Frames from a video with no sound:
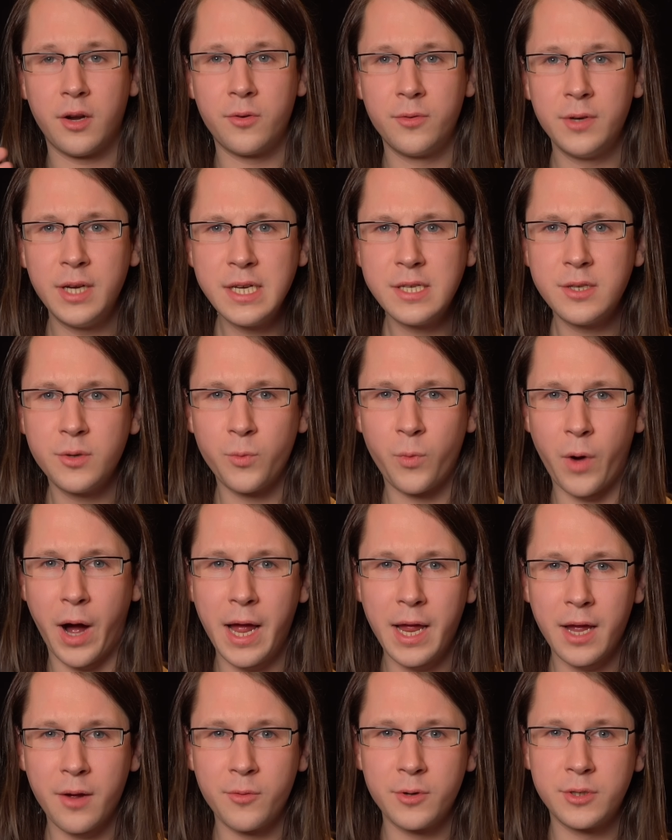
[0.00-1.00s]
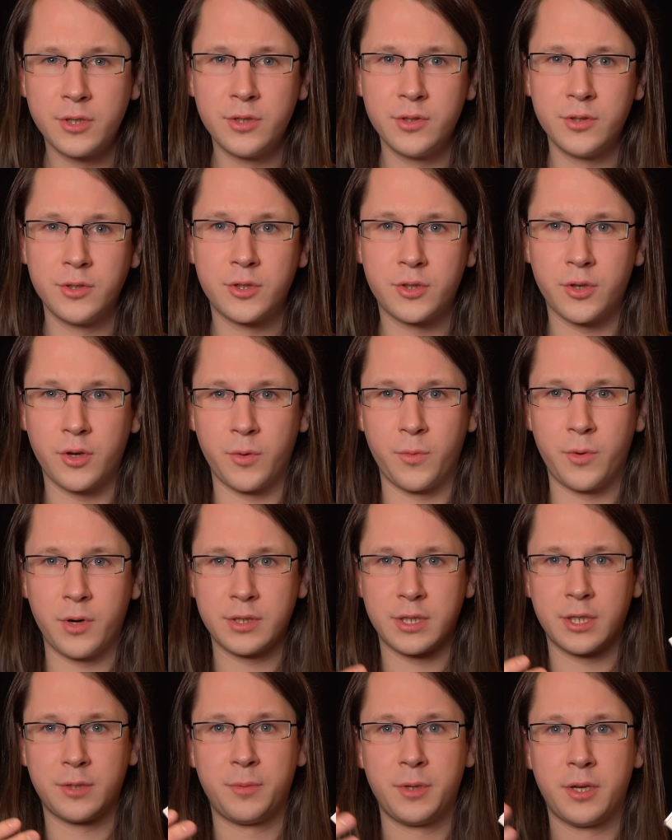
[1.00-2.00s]
the reason why I would use
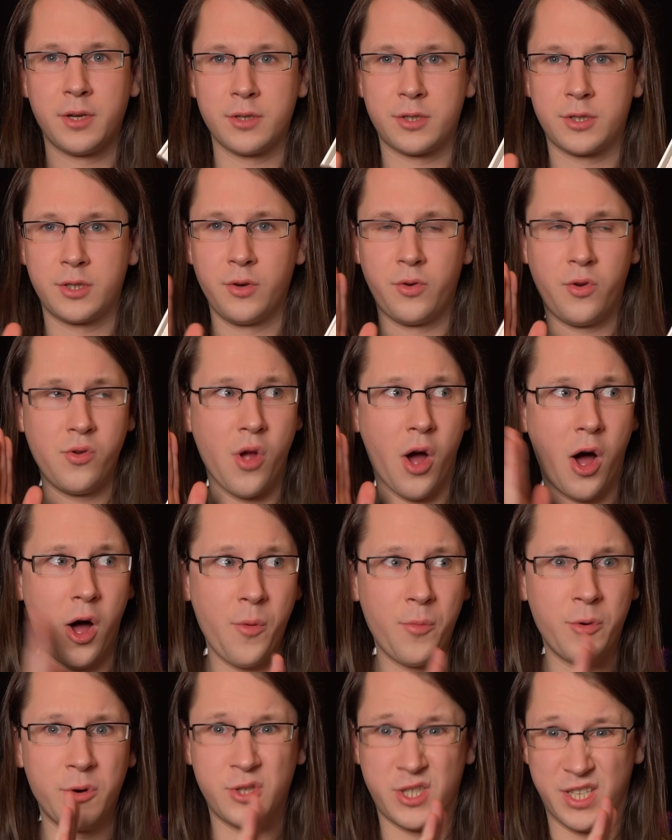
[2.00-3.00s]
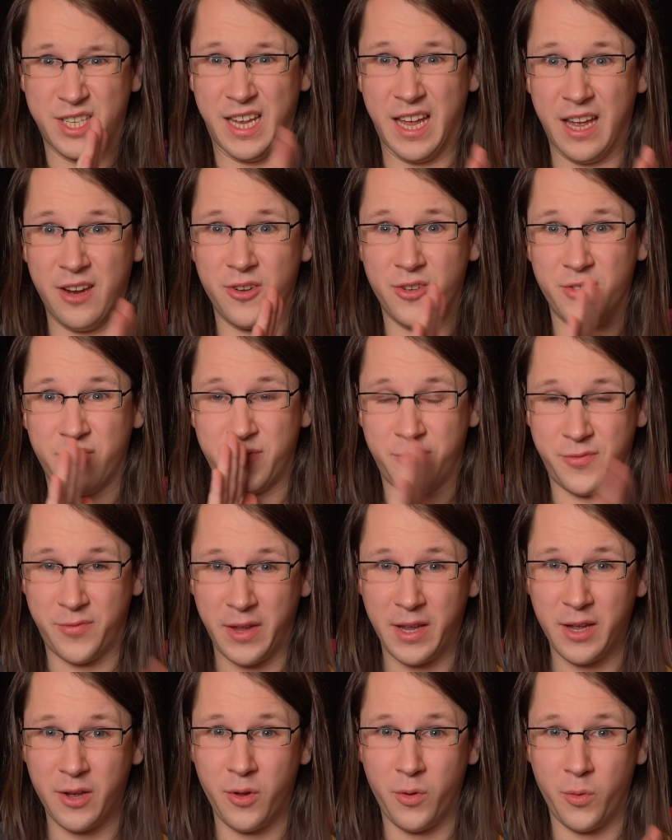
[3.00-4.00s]
Sonarworks is because you almost cannot
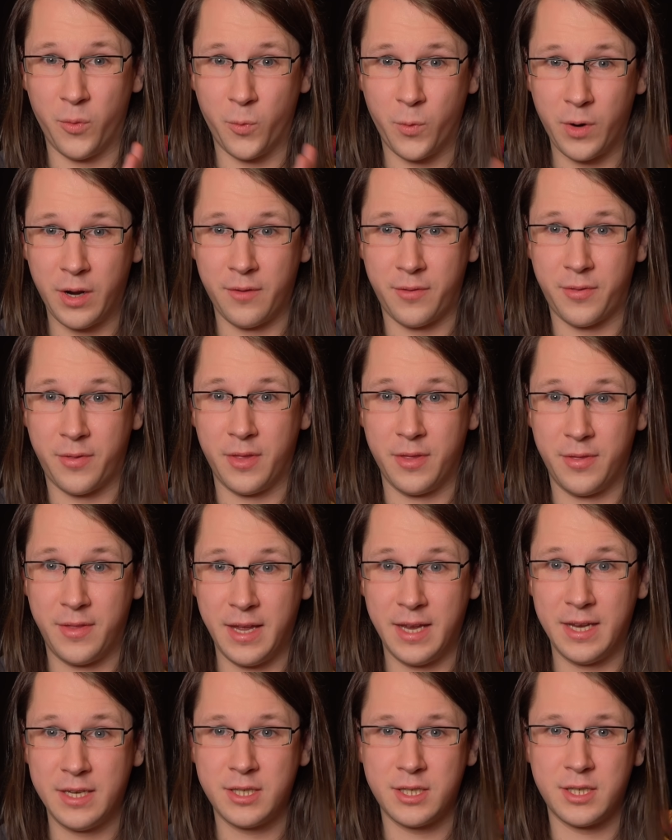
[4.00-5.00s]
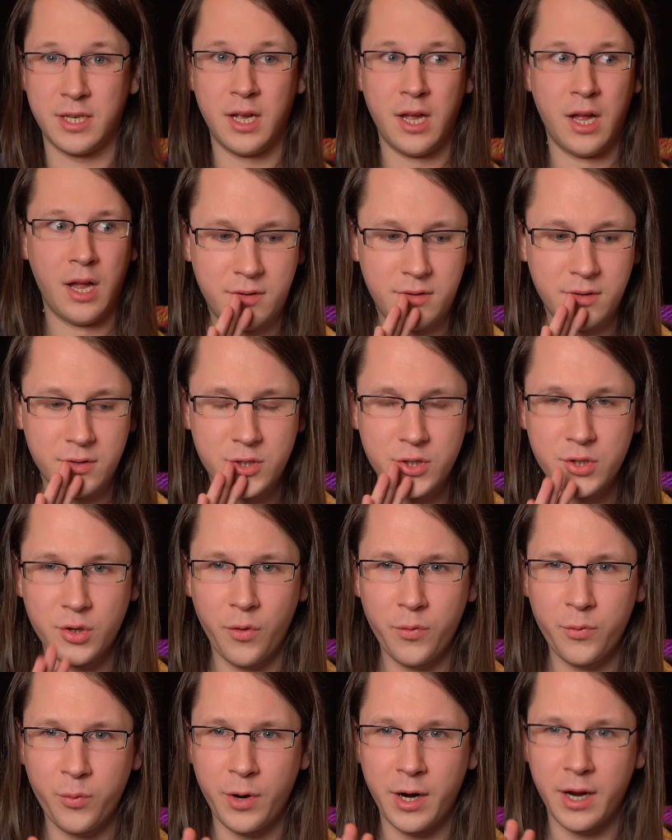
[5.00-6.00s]
fail with this. The
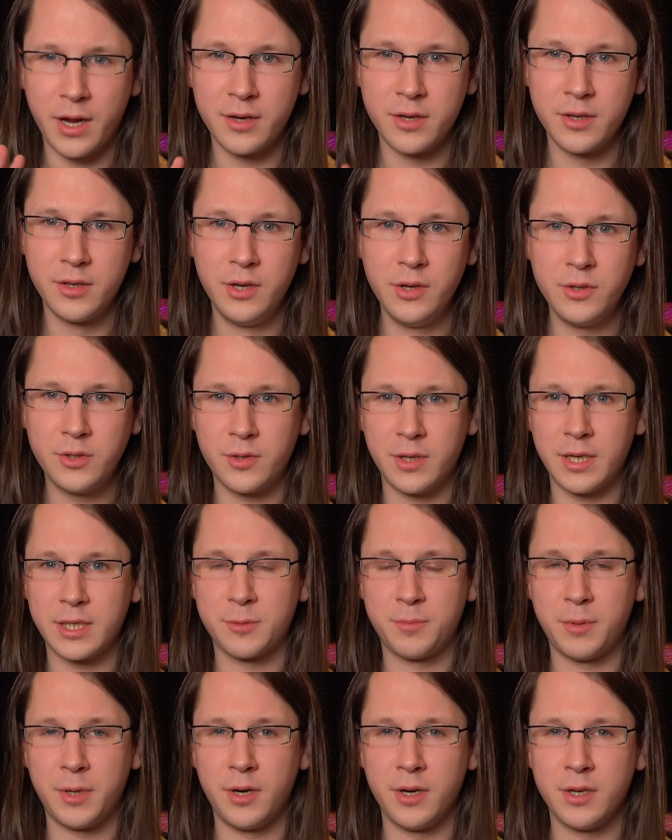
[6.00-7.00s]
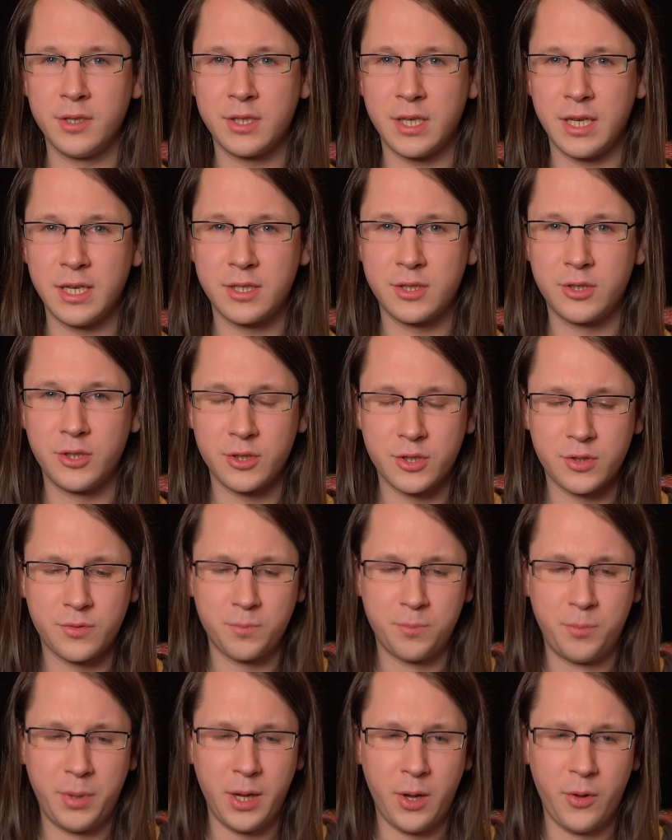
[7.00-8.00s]
software and the user experience is just
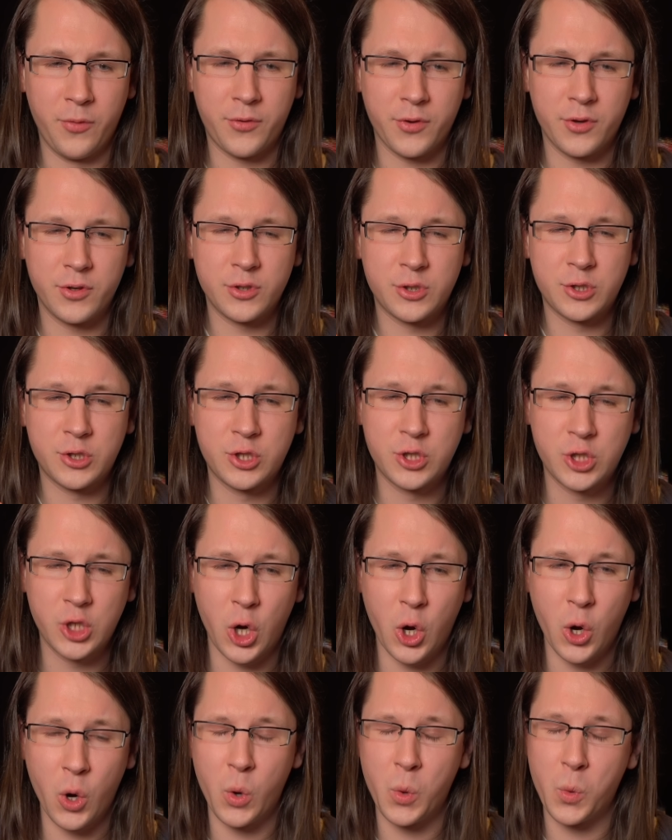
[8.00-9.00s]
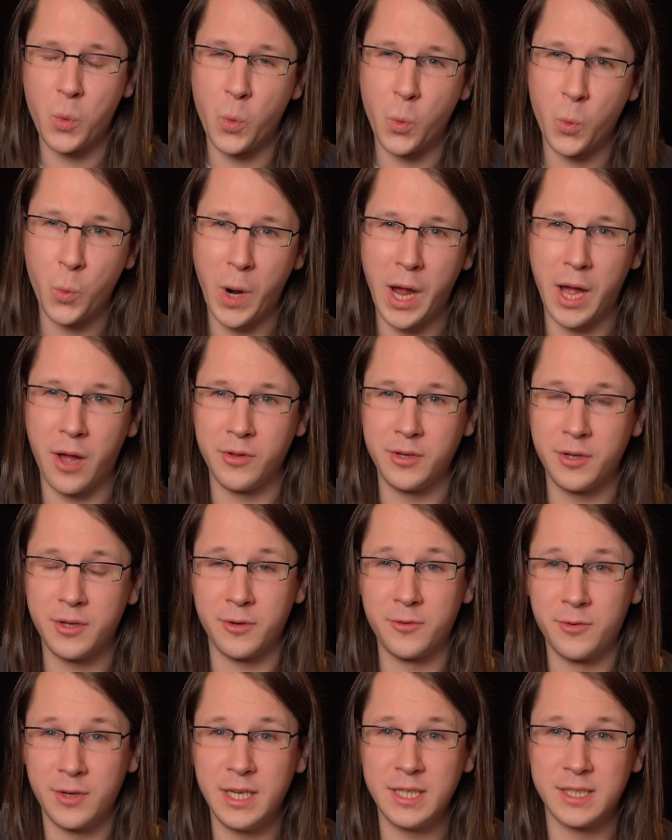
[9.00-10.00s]
built so well. You
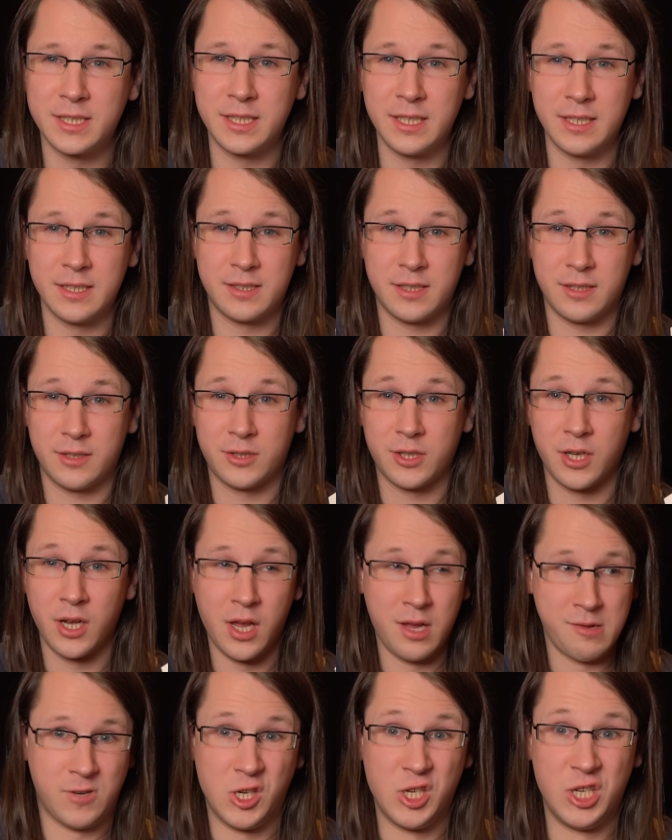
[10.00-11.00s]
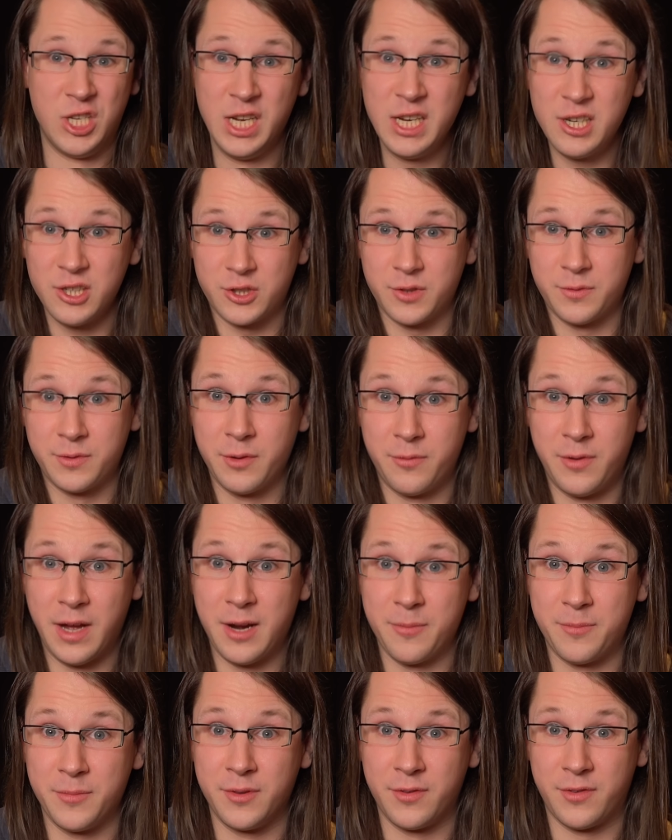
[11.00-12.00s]
can really see that there's years of
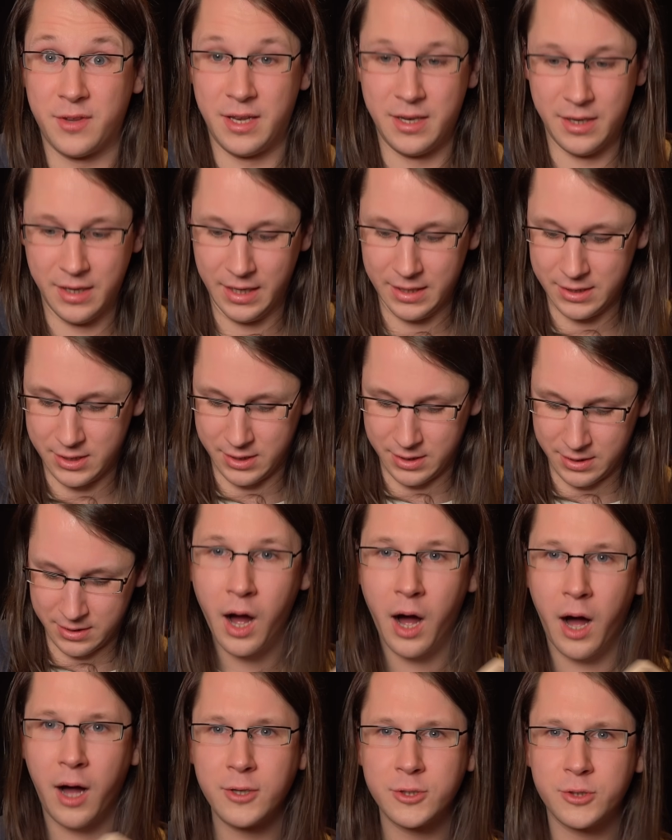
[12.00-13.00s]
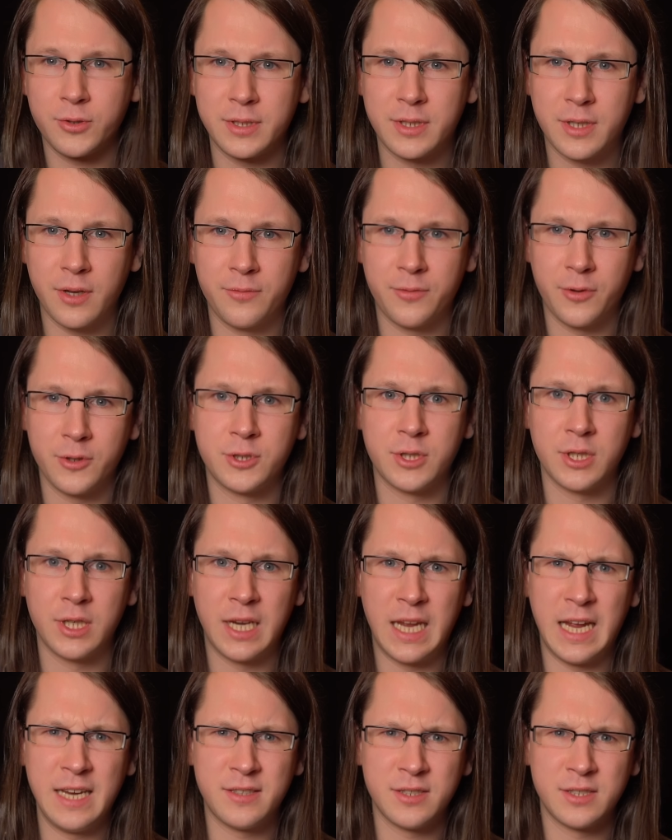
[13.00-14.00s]
development in this. Also, it can
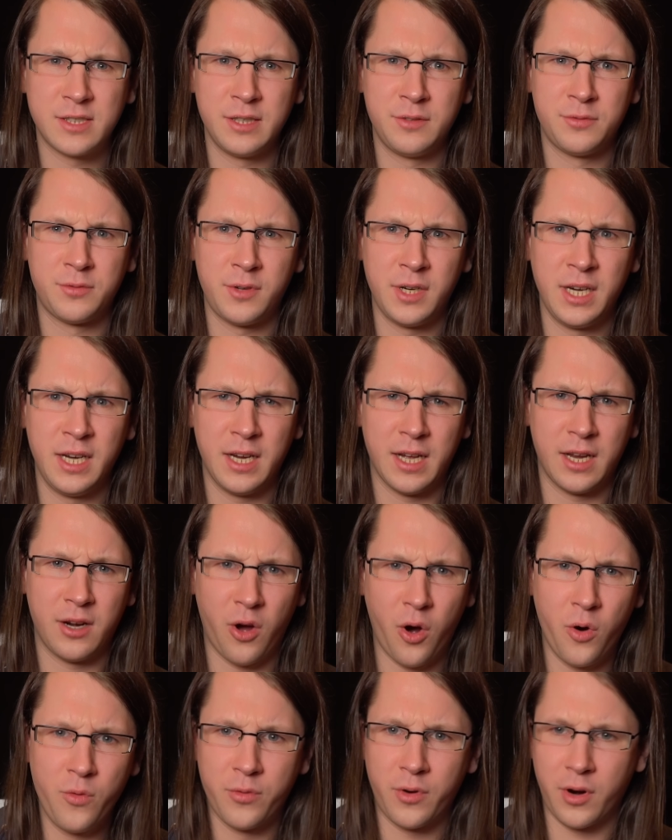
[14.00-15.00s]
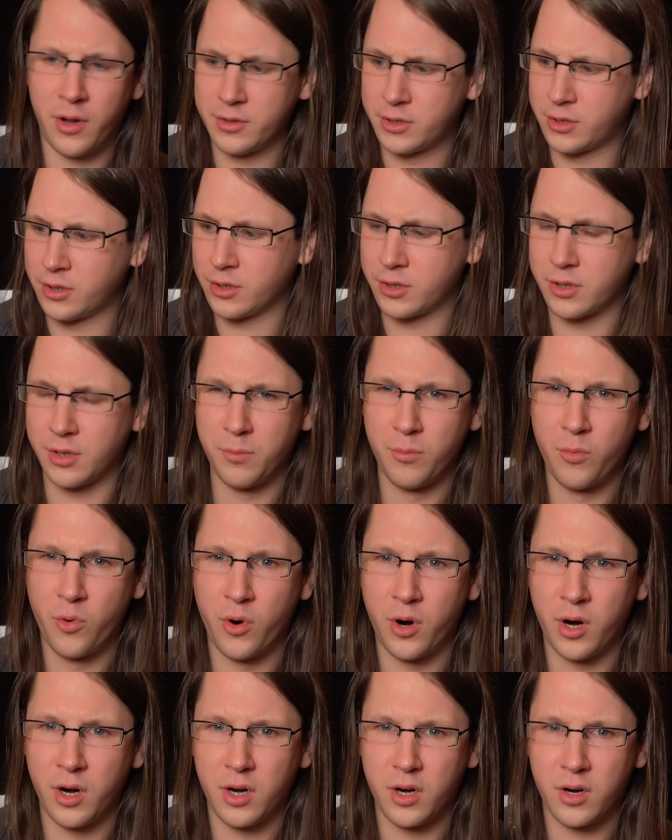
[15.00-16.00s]
function latency free and overall it's just a
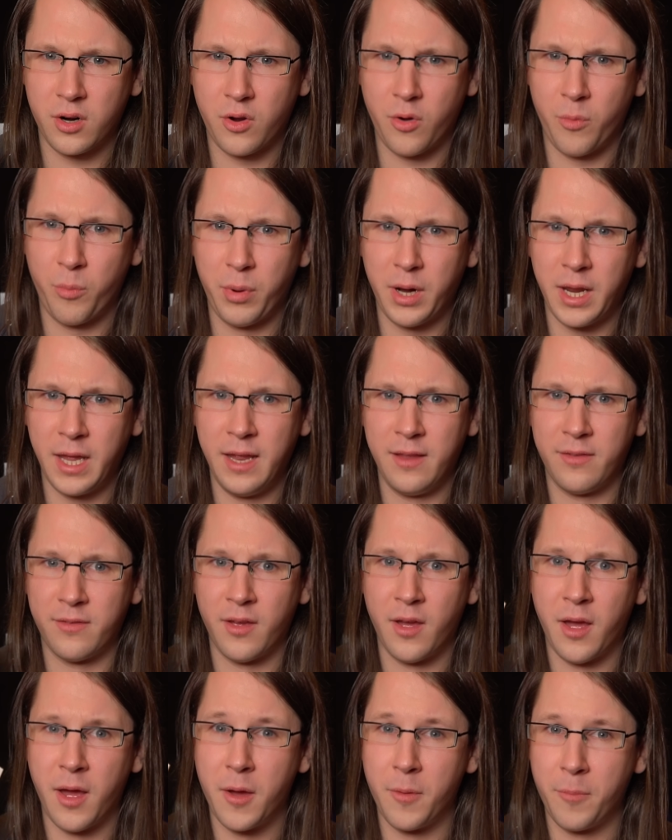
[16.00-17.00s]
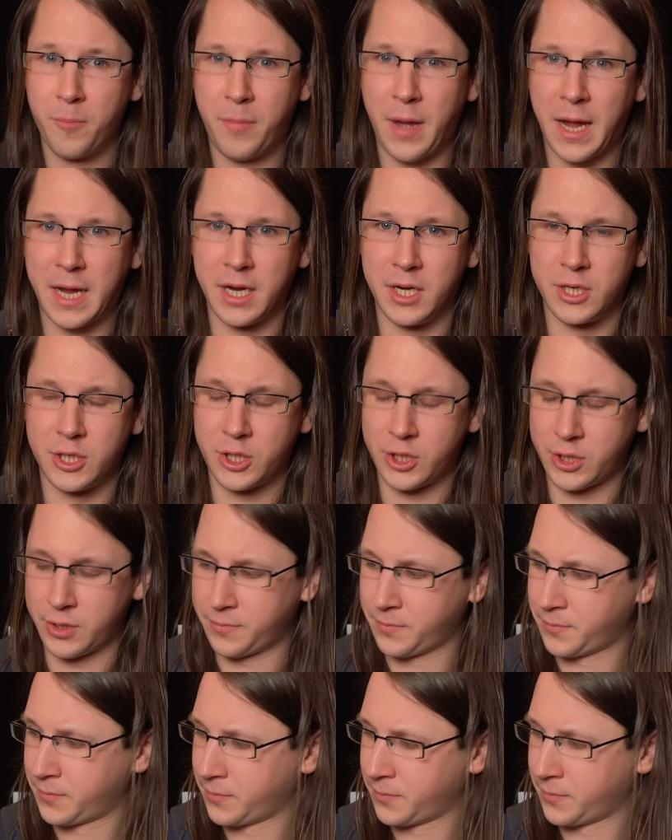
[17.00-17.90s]
more complete package.